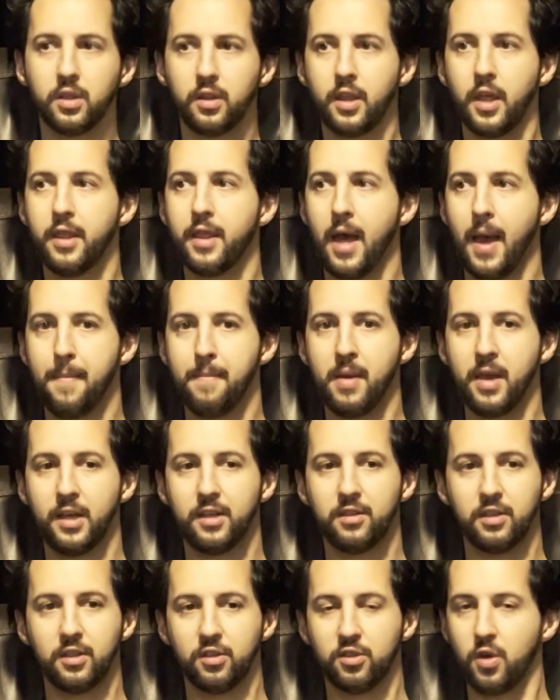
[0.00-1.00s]
then that
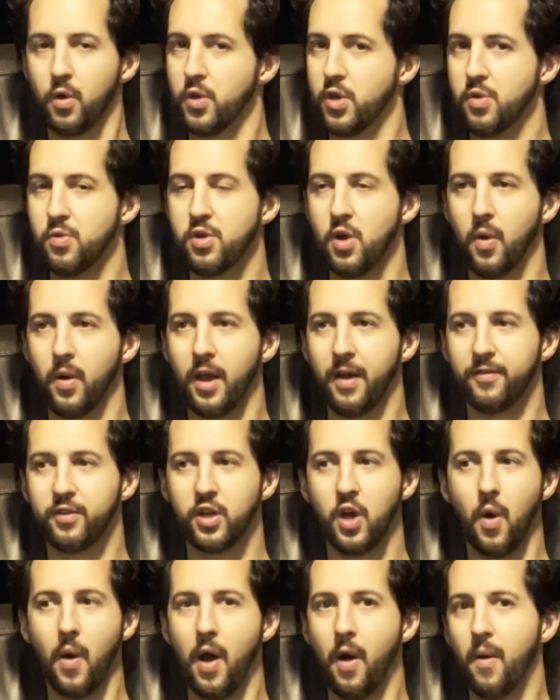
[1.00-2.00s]
makes it so you don't have to
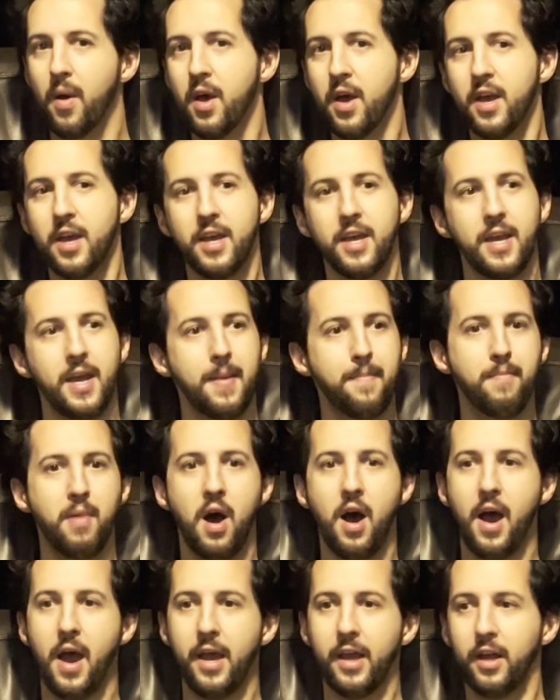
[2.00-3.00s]
go out and
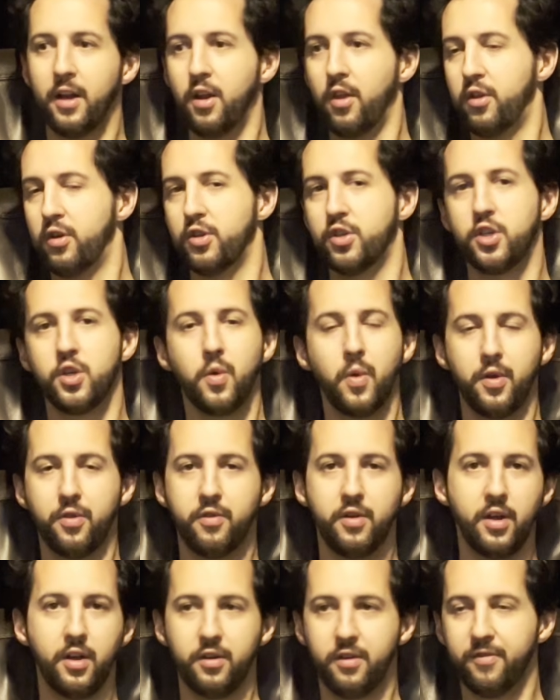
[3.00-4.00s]
buy another 200 or
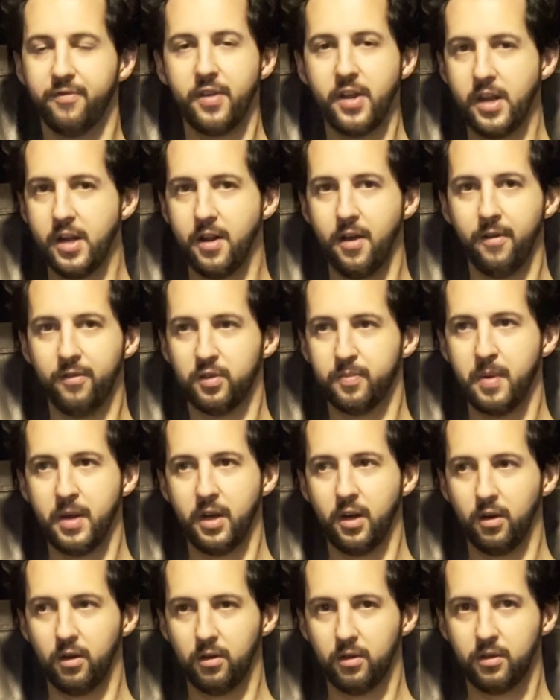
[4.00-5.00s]
300 feet of
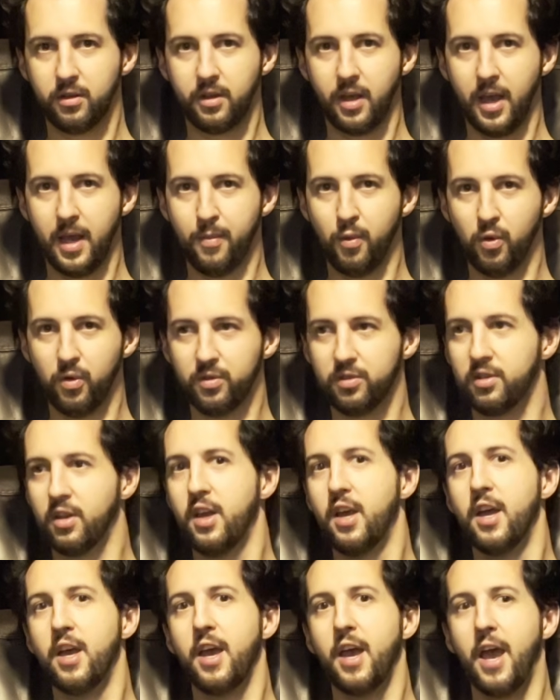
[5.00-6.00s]
speaker cables
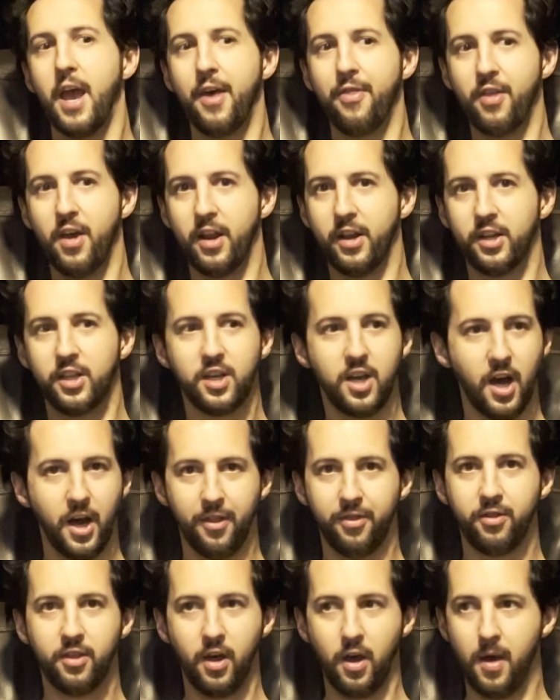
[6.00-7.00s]
and then
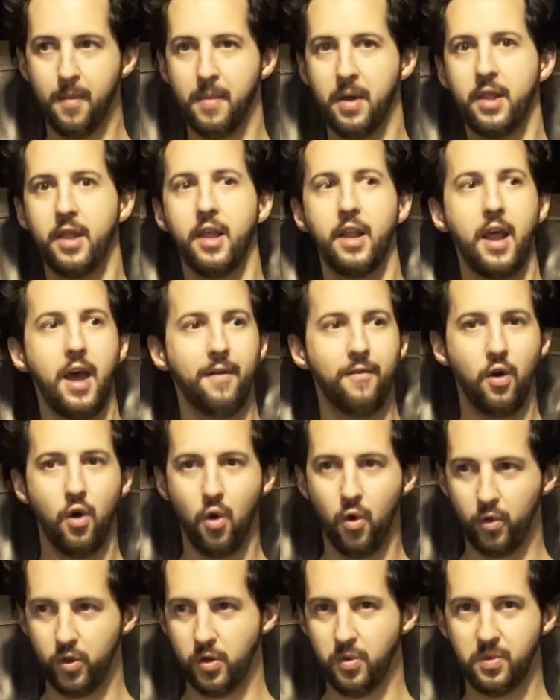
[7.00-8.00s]
cut them and then have a
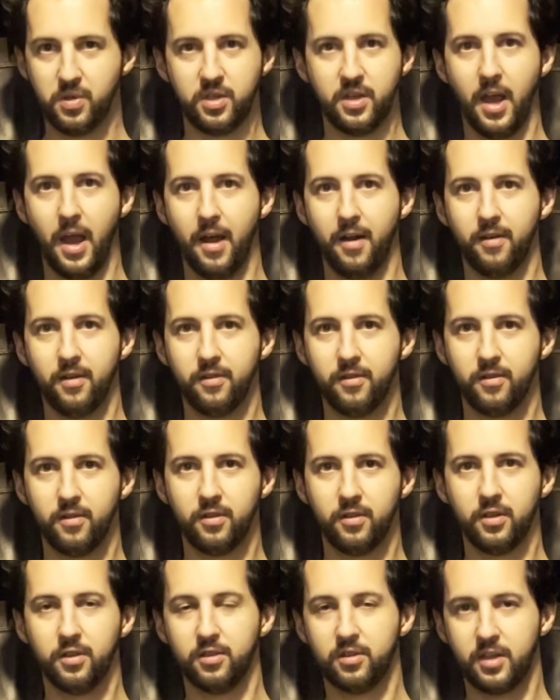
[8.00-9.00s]
whole new set.
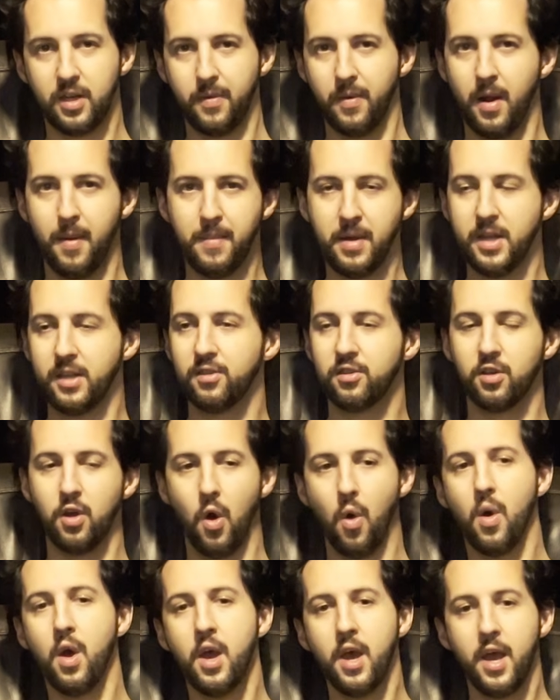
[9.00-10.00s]
See what I mean?
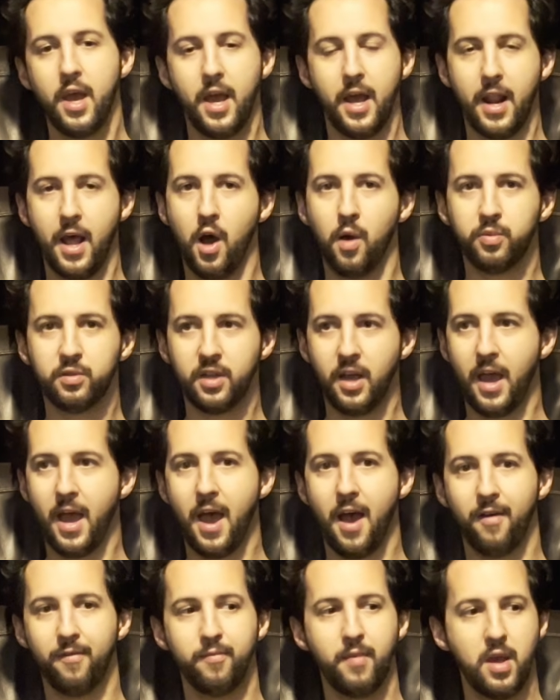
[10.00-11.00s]
So it helps to
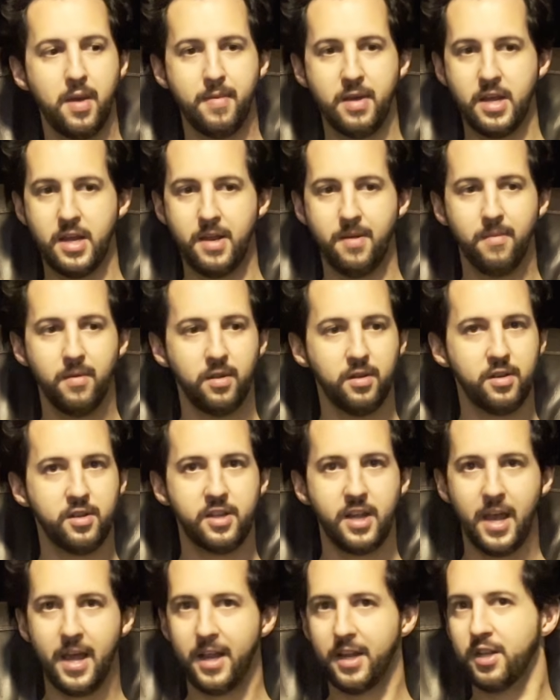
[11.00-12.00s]
have maybe
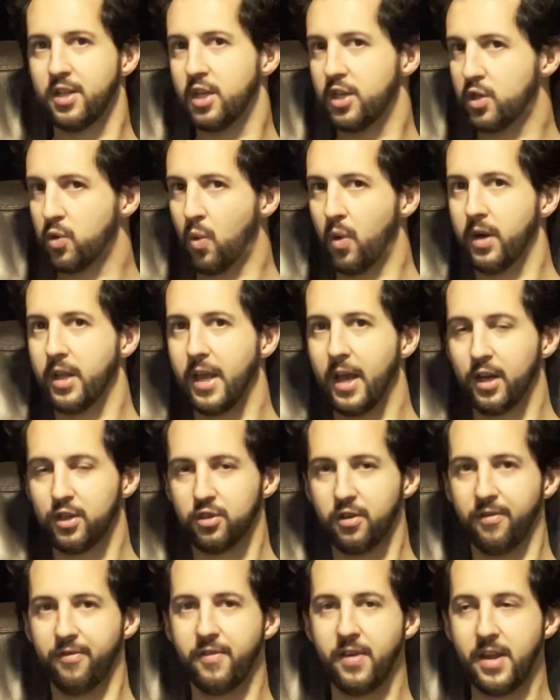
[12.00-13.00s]
10 to 20
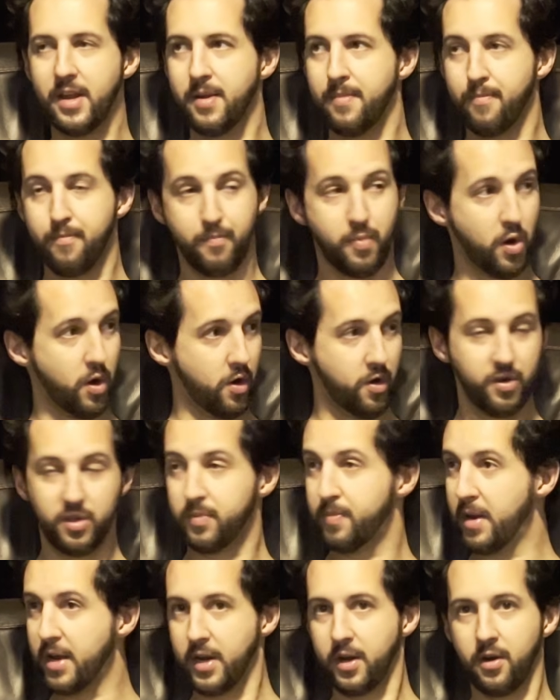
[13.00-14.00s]
extra feet per
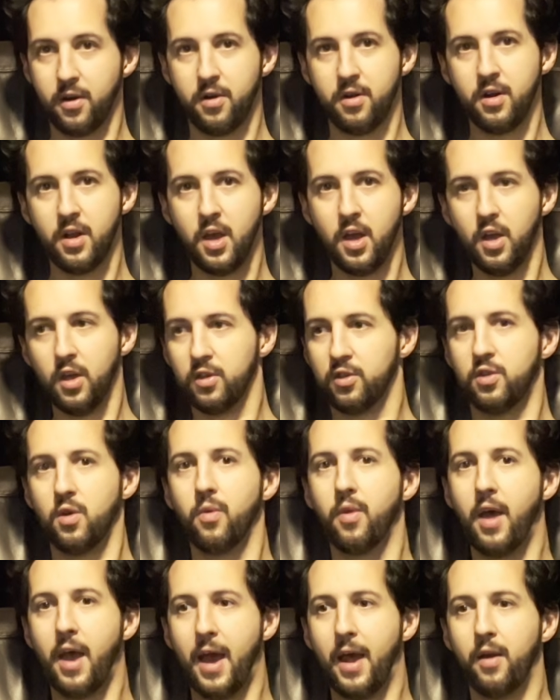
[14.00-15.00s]
speaker,
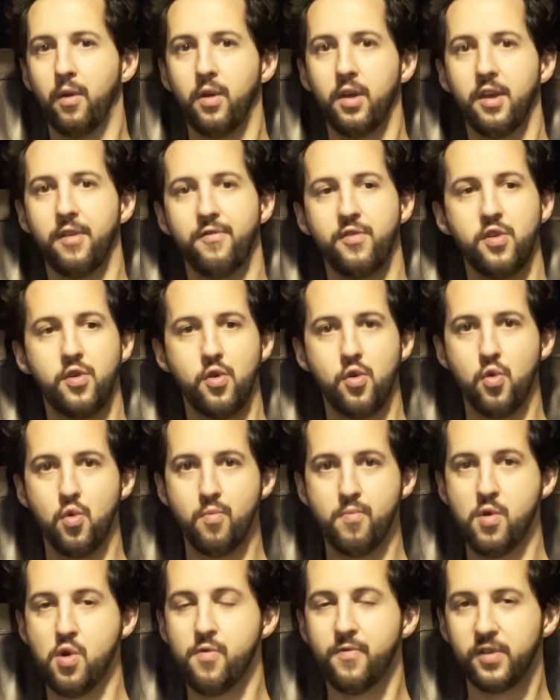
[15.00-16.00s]
so that if
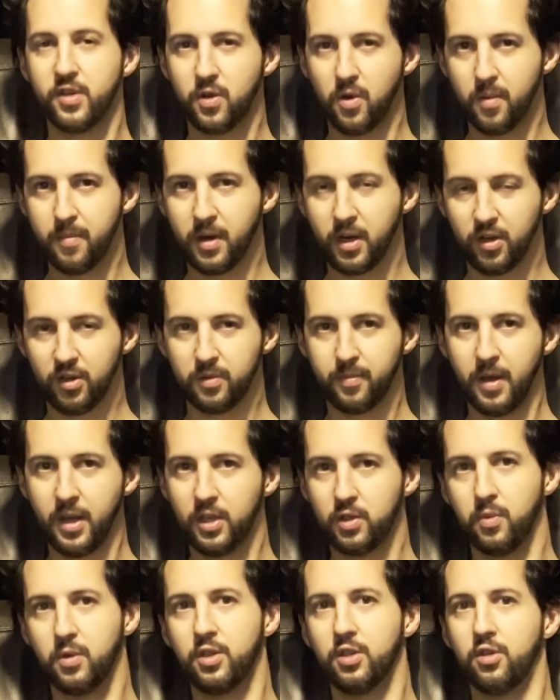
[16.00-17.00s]
you move into a bigger
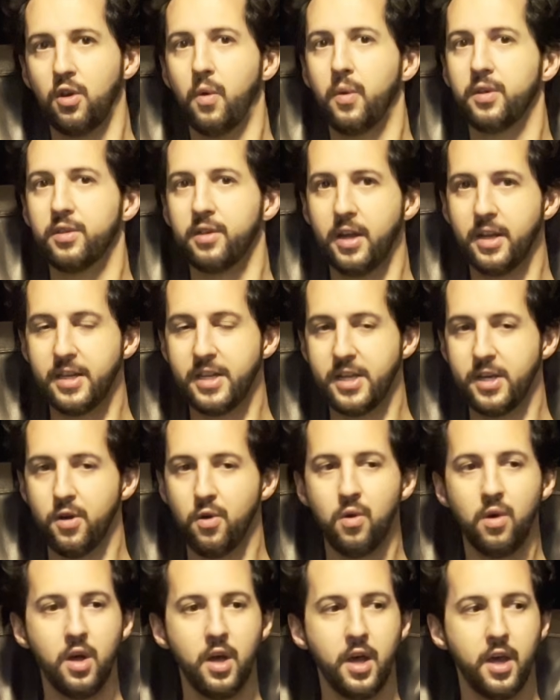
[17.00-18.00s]
space, which is always
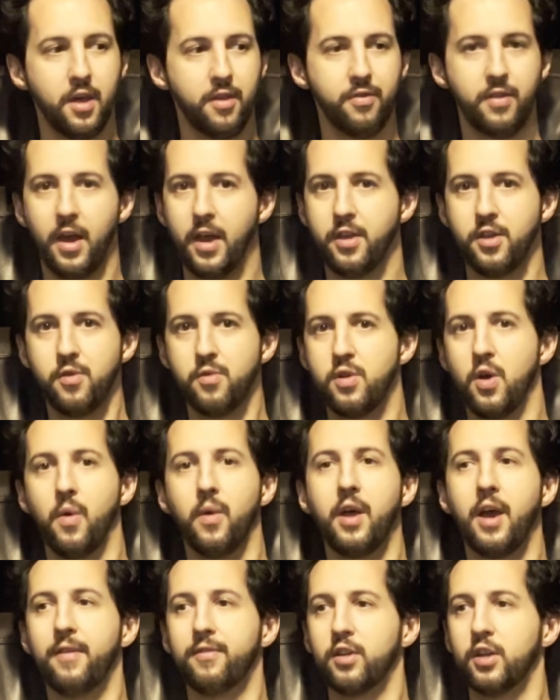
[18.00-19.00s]
ideal, that you
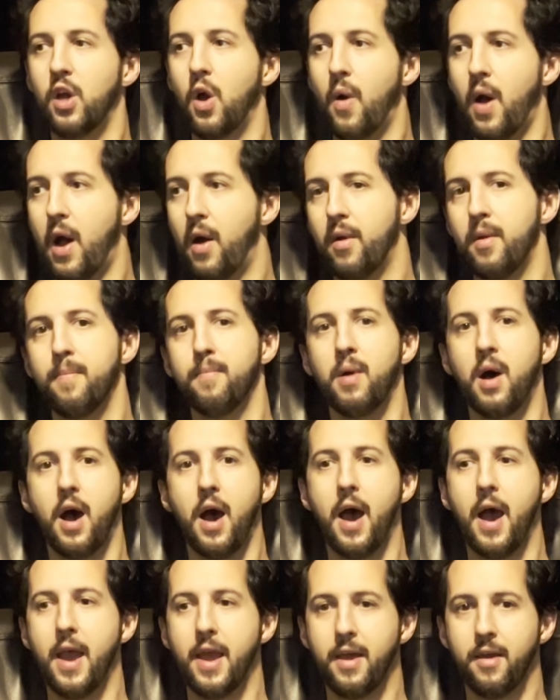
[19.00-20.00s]
don't have to go out and
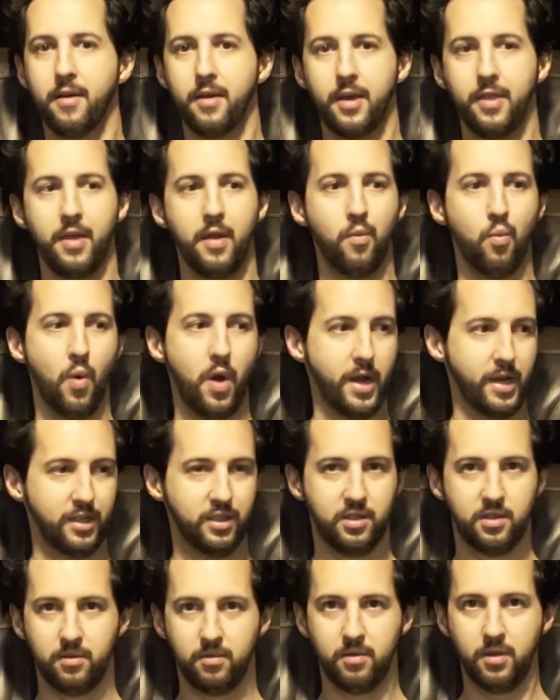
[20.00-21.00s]
buy and then
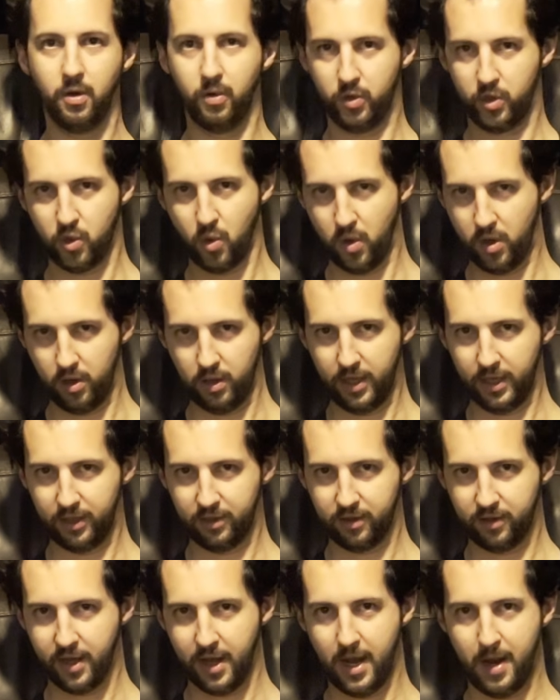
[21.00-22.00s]
waste those shorter
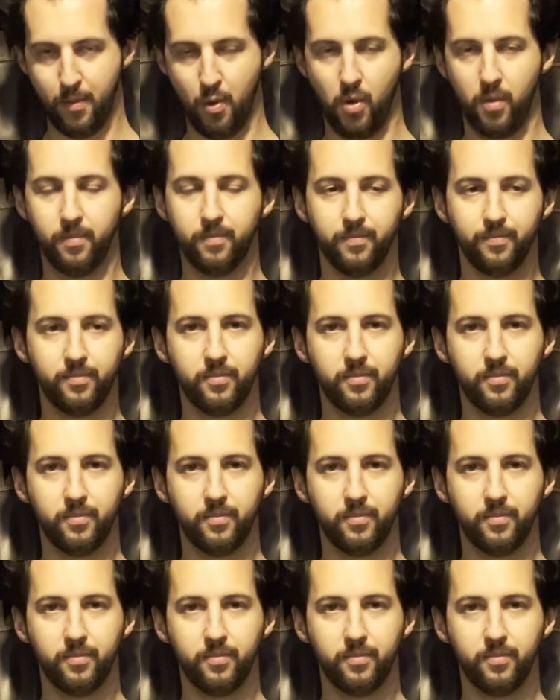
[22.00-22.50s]
lengths of cable.